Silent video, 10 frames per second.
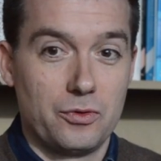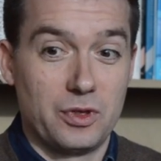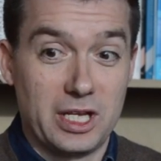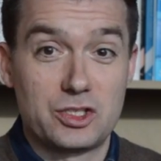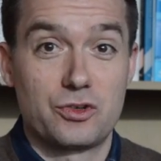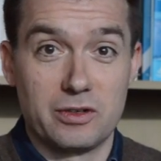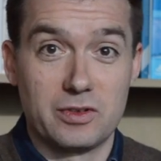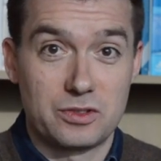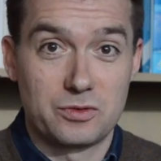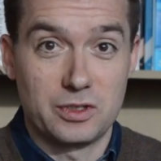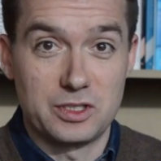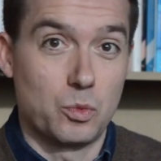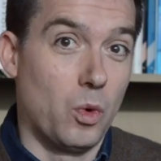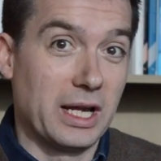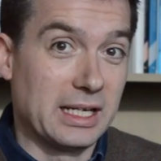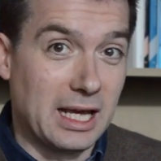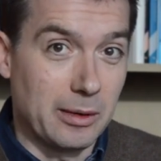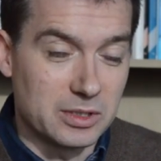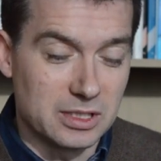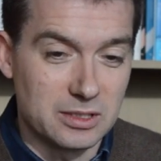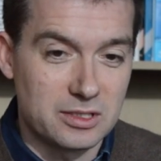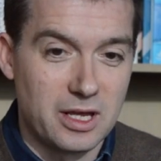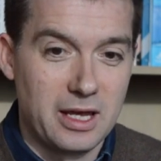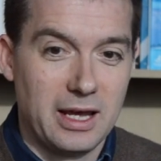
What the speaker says: the history of its white inhabitants,